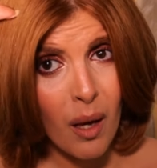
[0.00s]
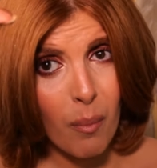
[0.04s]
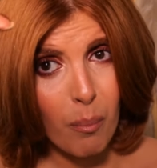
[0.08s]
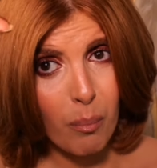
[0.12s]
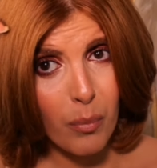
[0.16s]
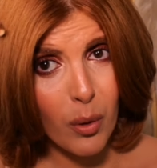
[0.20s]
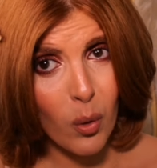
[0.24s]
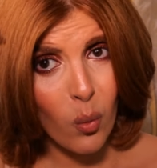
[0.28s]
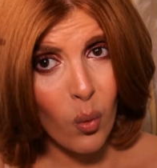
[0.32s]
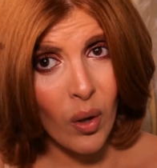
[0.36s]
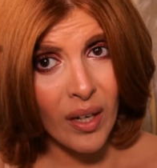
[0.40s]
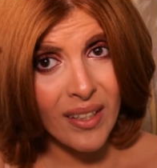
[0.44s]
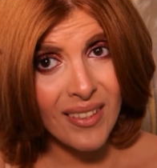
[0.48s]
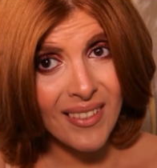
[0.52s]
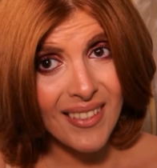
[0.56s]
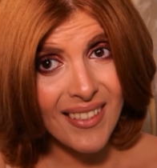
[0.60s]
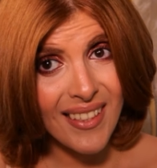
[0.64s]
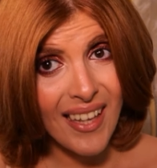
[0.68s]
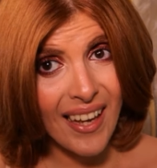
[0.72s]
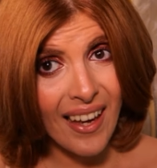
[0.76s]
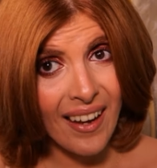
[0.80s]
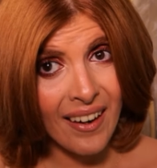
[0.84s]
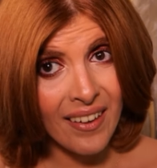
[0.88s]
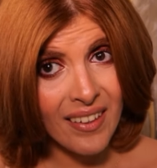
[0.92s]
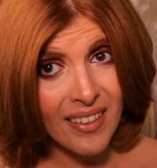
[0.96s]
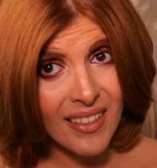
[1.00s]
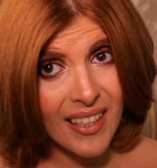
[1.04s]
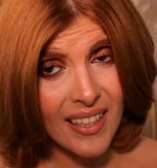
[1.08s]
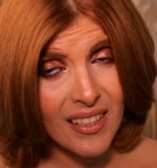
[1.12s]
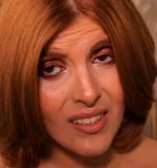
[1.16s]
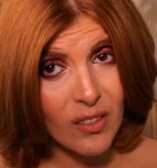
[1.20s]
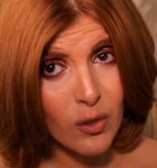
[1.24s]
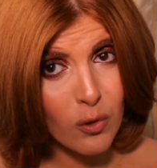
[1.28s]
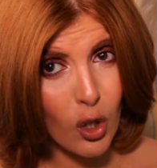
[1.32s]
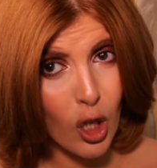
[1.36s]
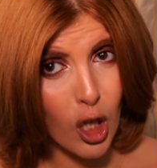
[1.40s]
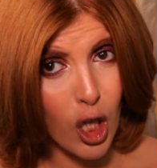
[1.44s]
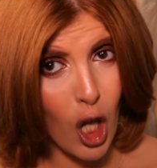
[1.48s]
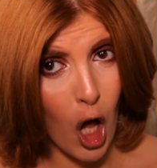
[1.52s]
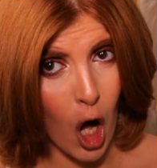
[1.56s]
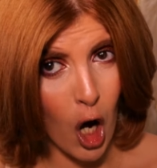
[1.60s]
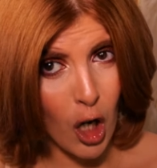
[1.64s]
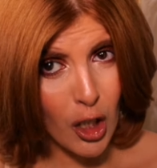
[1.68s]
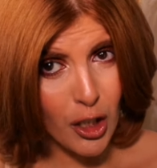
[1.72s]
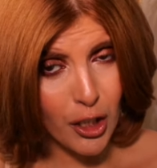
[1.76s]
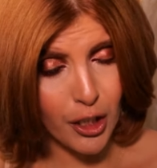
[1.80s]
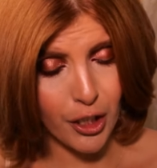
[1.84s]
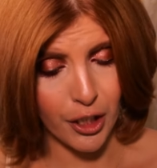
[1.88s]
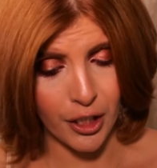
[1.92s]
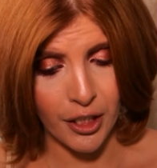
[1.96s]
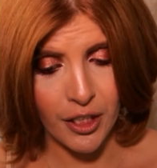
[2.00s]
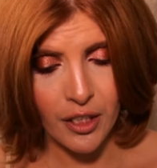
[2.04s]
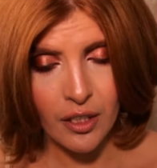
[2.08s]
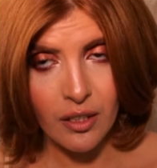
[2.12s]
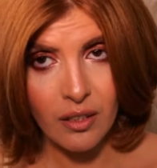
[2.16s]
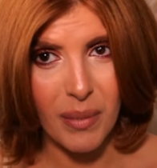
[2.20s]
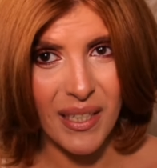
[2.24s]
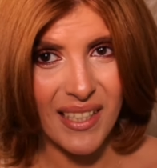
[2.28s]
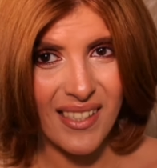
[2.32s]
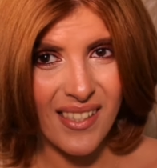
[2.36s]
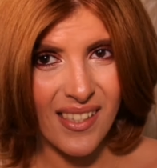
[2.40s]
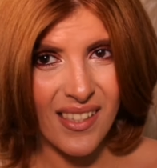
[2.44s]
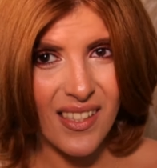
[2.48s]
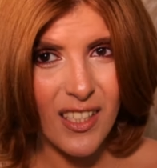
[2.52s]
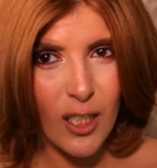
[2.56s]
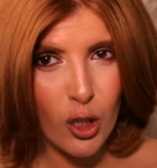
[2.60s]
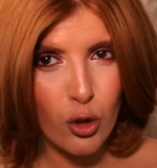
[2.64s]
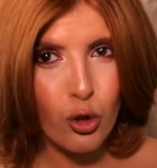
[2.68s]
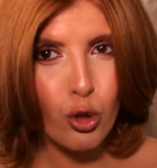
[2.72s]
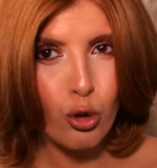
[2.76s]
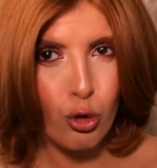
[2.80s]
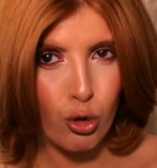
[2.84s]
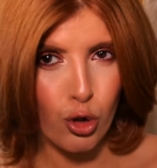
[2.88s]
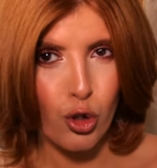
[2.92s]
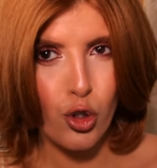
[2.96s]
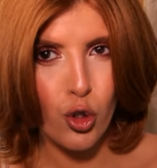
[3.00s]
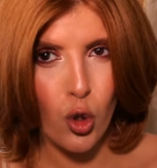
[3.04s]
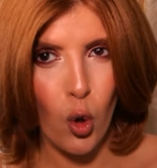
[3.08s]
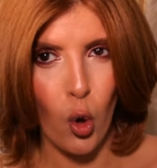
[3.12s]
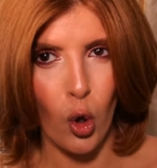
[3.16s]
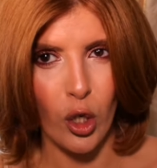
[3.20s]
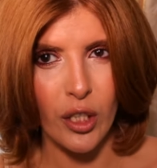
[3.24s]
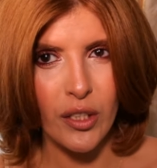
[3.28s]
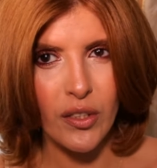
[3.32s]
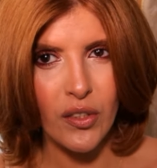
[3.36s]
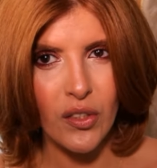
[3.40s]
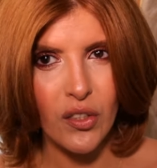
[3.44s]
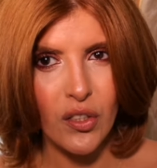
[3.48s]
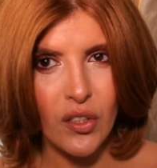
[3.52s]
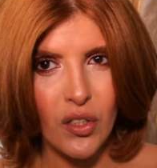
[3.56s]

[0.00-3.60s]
But once the hair gets longer, but it's still too short,